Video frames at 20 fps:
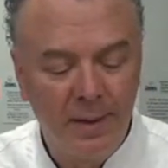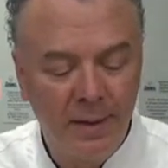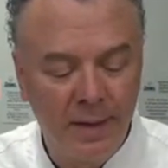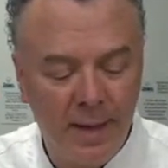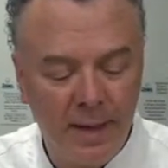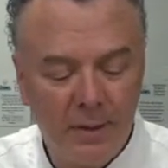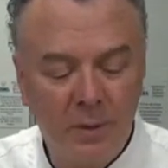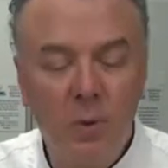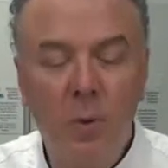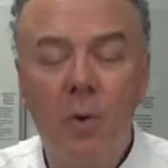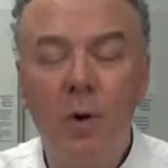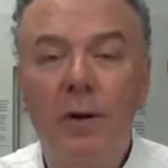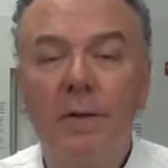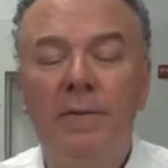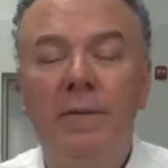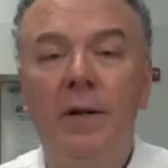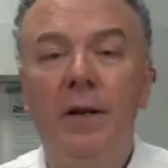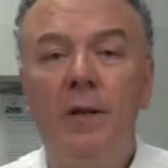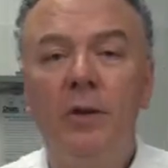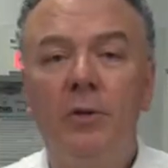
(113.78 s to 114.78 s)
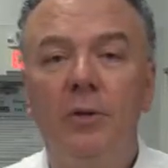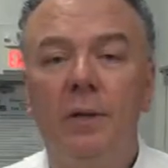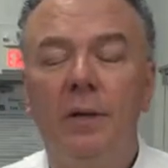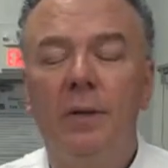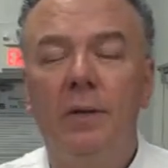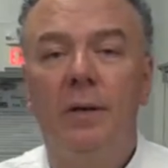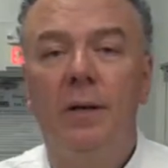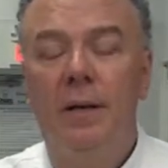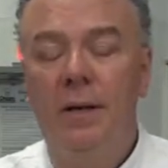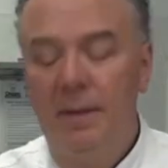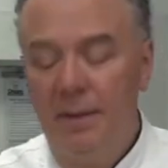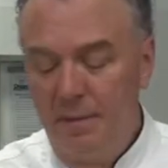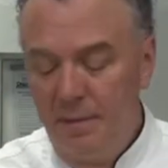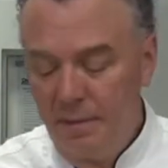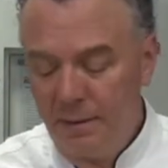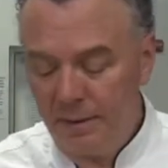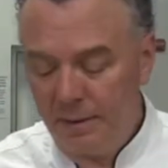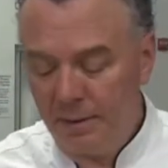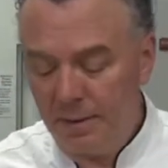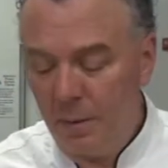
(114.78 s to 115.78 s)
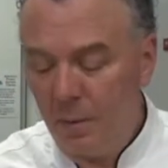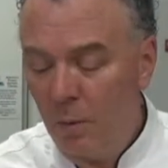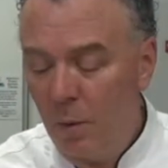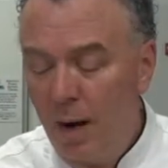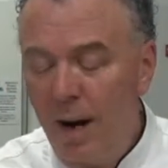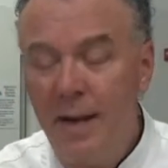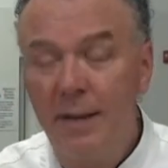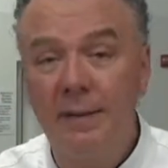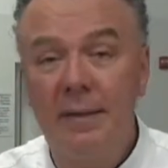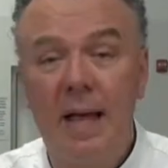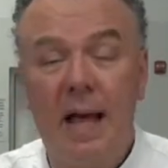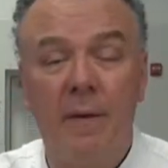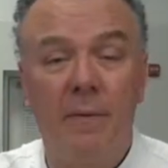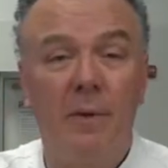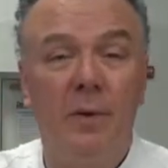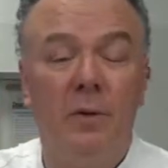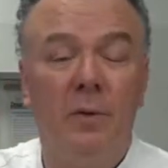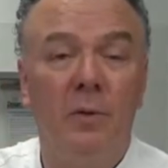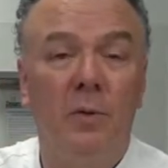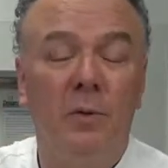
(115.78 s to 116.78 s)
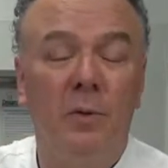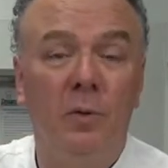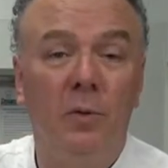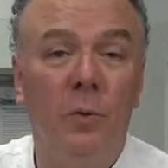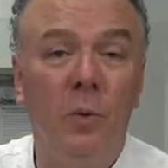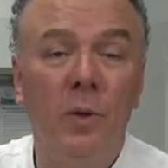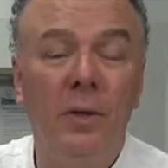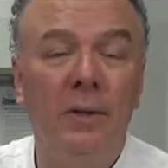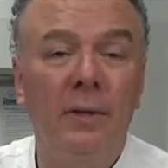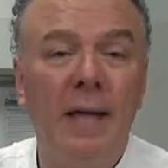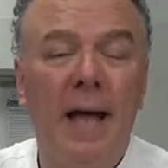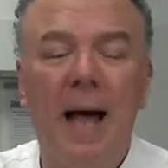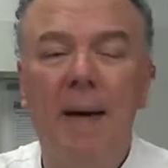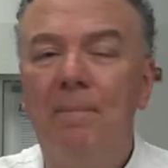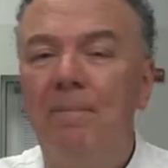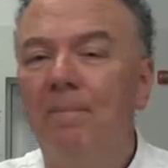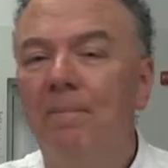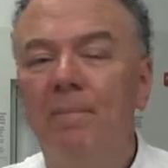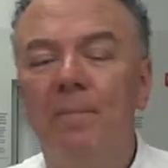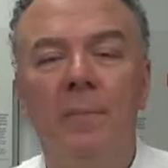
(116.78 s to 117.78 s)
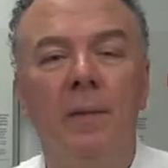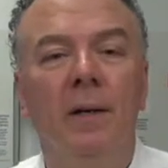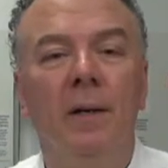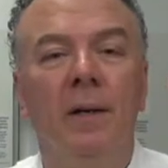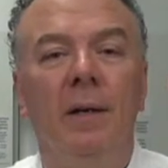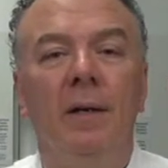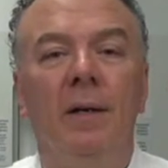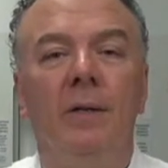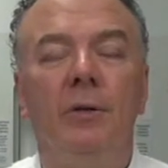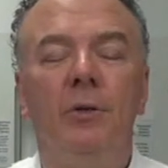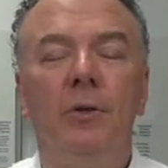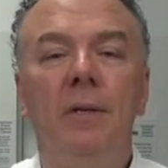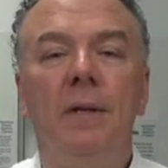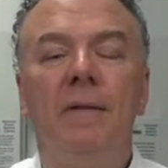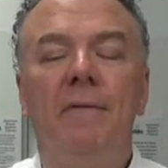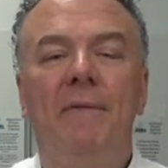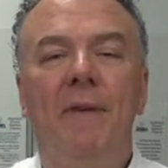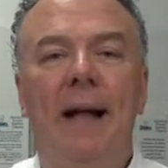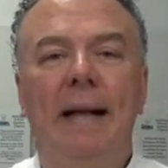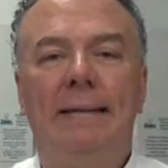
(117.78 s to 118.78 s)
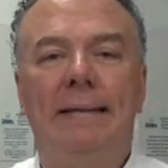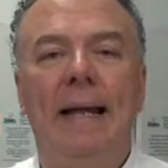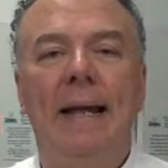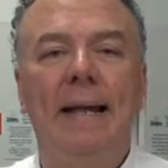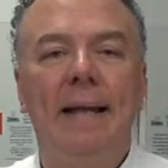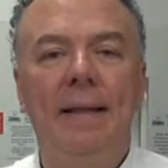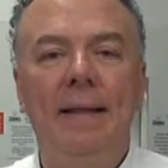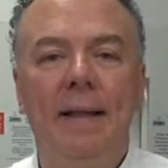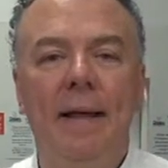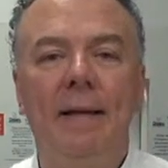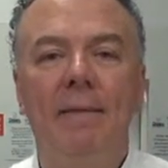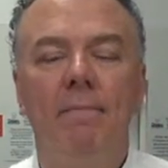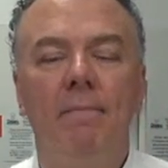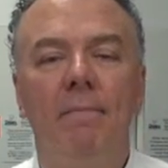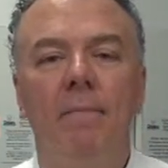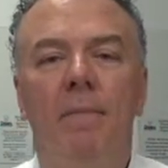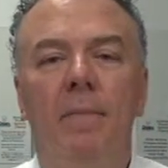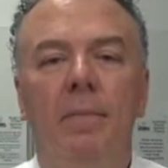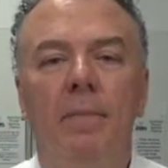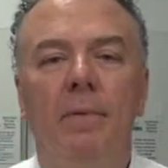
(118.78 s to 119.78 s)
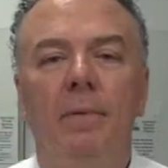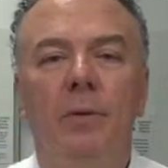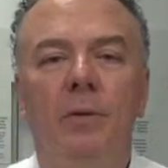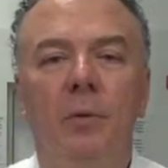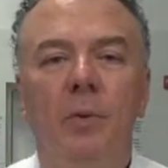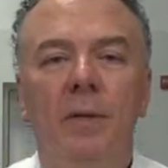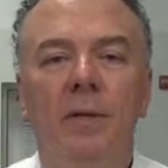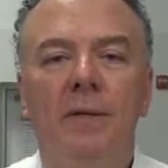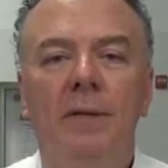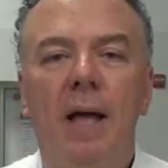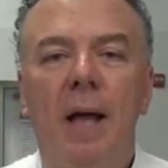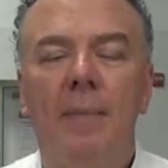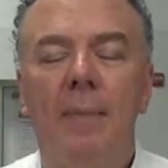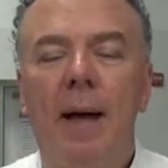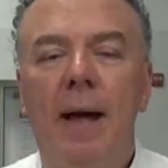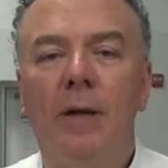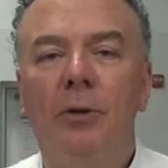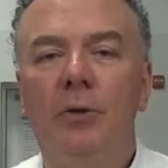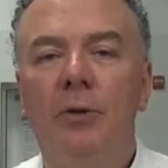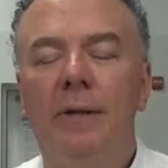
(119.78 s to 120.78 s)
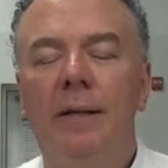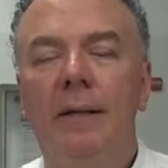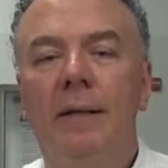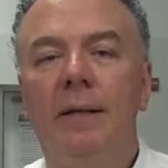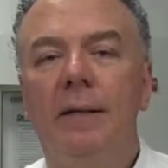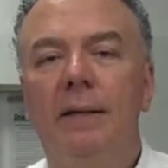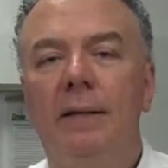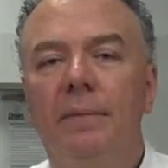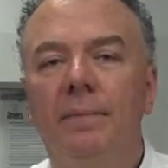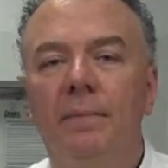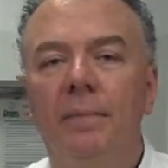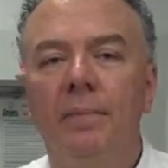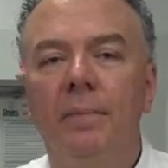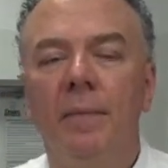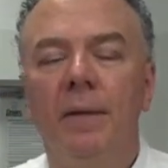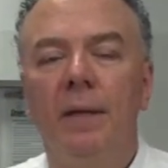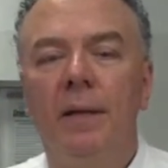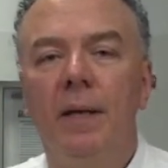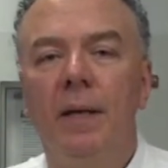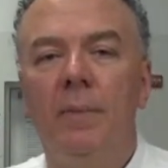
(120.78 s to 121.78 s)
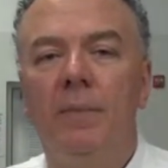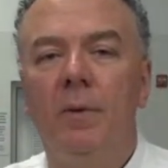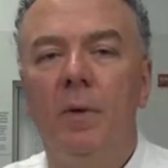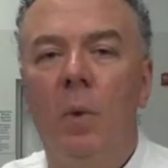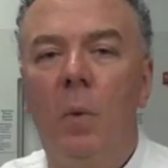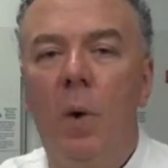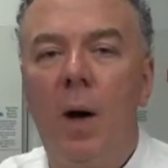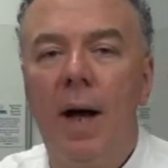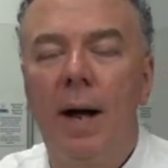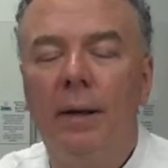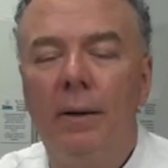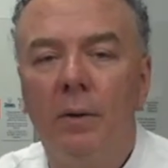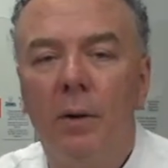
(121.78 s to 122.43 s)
It's cork finished. Uh, some wines have a twist top. Shouldn't affect anything. Twist top actually can keep the wine